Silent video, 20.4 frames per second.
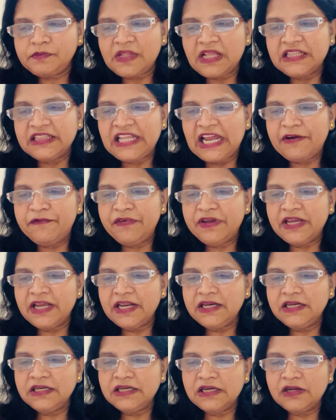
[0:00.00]
that we
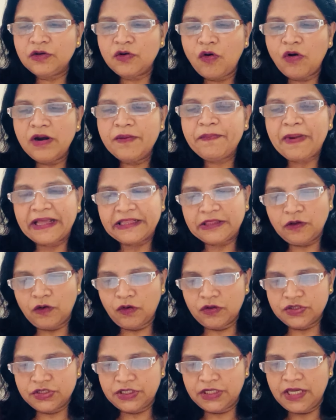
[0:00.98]
can call
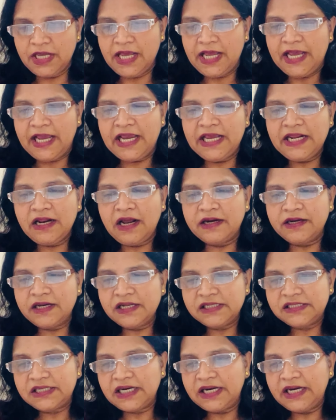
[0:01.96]
pathology. In
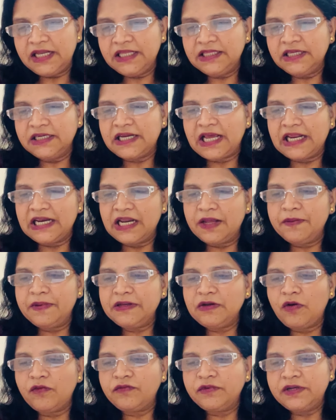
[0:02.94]
understanding the
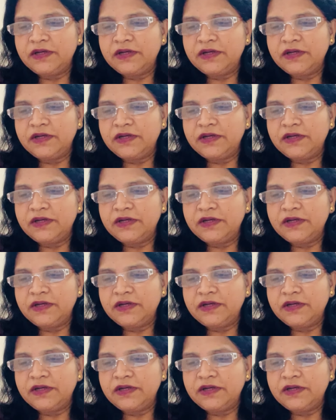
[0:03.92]
dynamic of